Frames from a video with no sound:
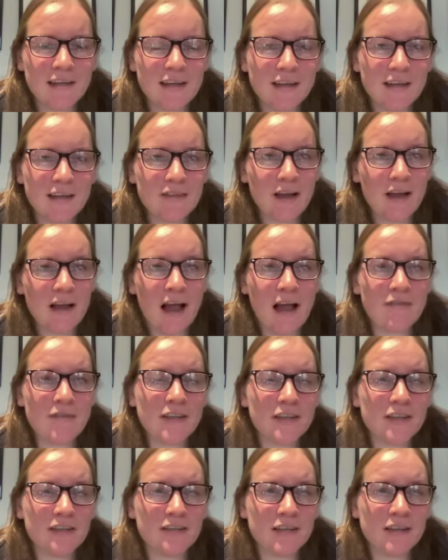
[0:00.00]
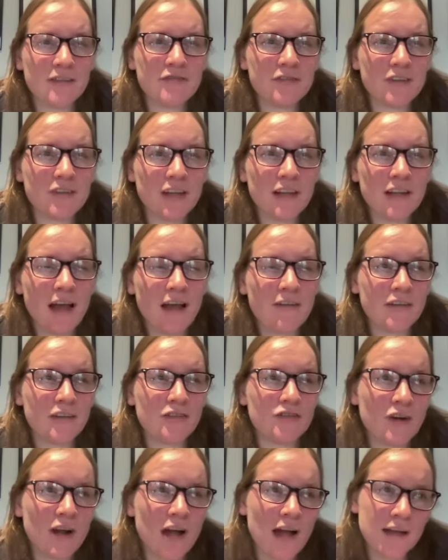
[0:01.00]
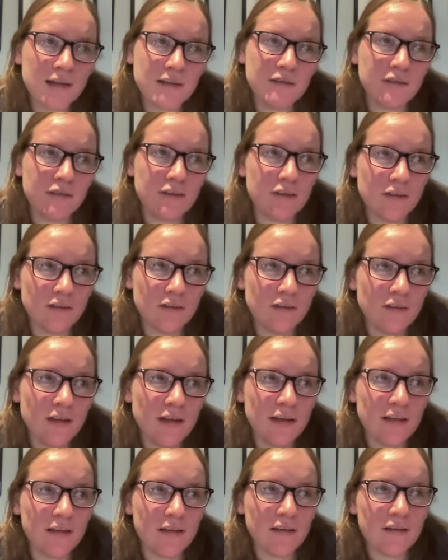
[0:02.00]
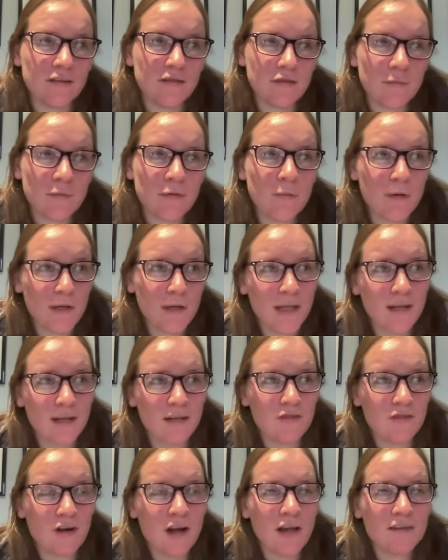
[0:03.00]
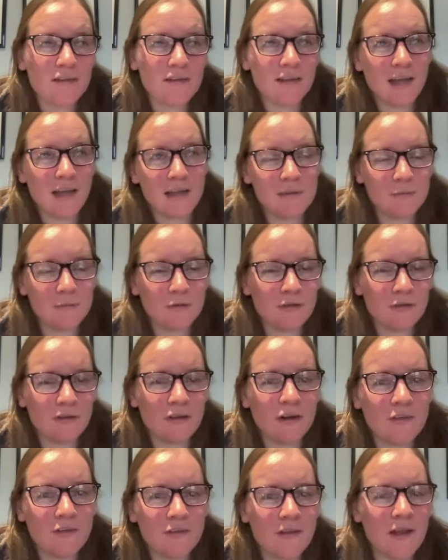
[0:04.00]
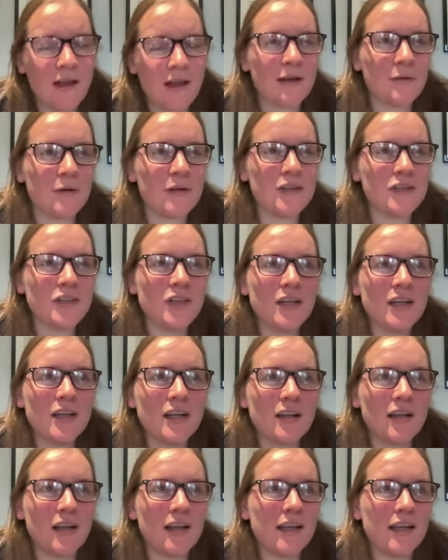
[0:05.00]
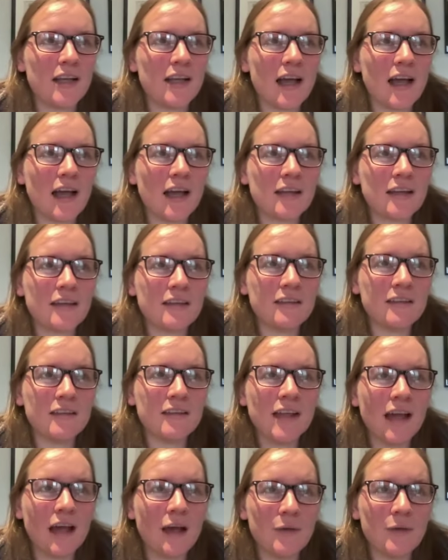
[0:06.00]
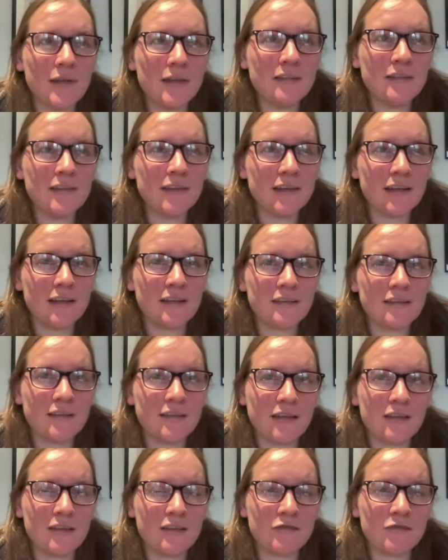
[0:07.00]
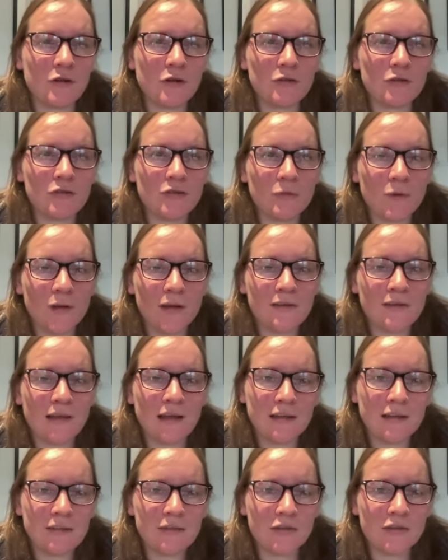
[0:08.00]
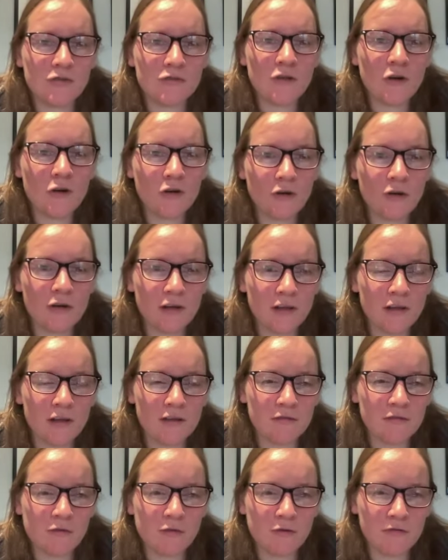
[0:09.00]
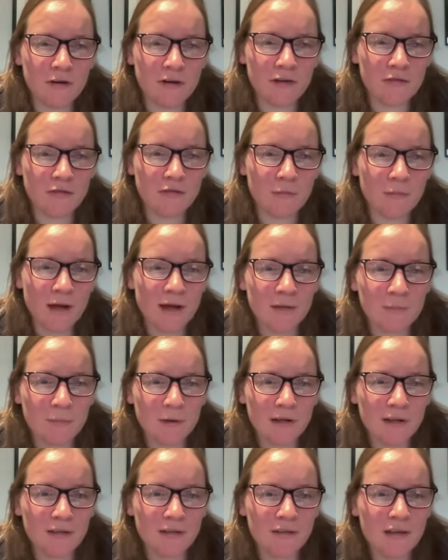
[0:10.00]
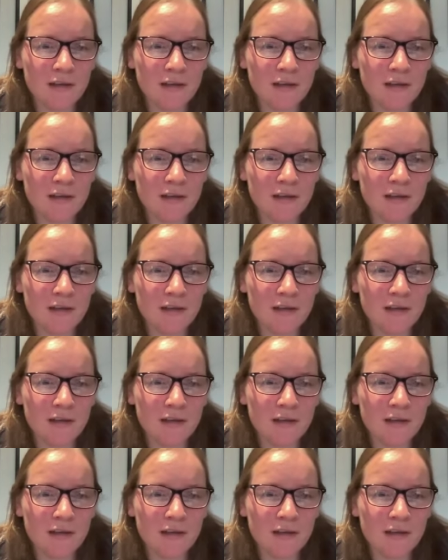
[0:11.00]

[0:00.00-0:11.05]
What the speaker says: like having lived it and having tried to like from the beginning tried to get them to learn the language, like I can see how easy it is to let it fall to the wayside if you've not got it in the forefront of your mind because